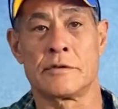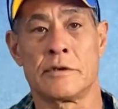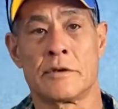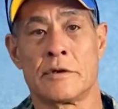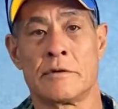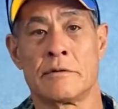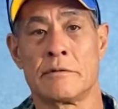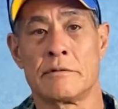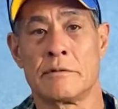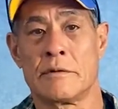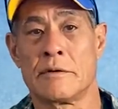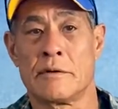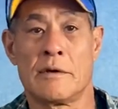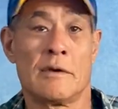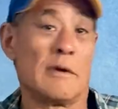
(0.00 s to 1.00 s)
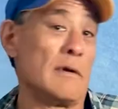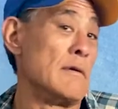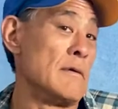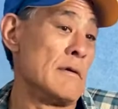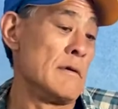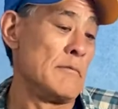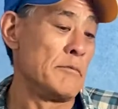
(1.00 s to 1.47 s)
you know.
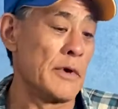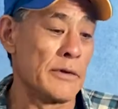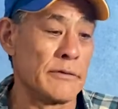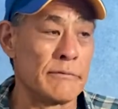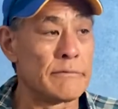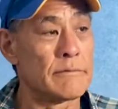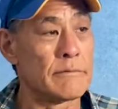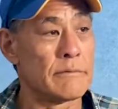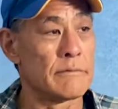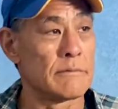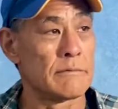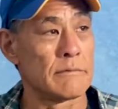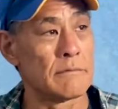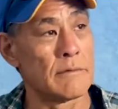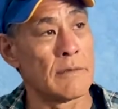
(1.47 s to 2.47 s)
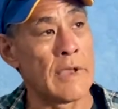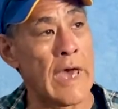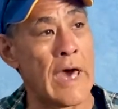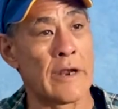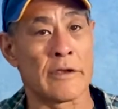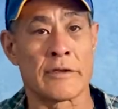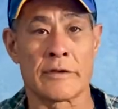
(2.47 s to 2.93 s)
But
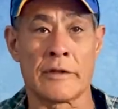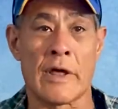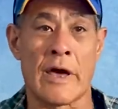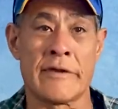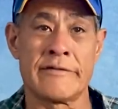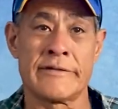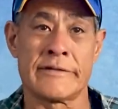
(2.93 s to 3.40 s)
had a good life